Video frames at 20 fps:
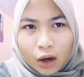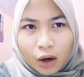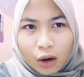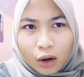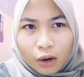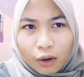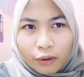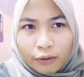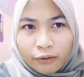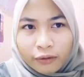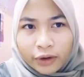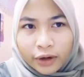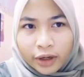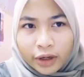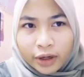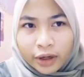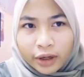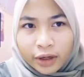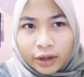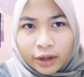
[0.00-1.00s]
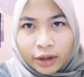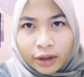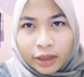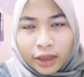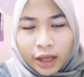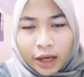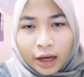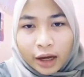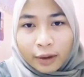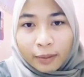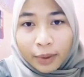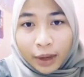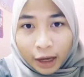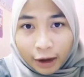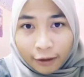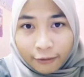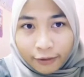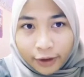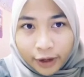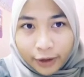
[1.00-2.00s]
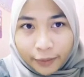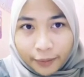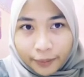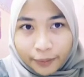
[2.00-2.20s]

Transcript: over their behavior.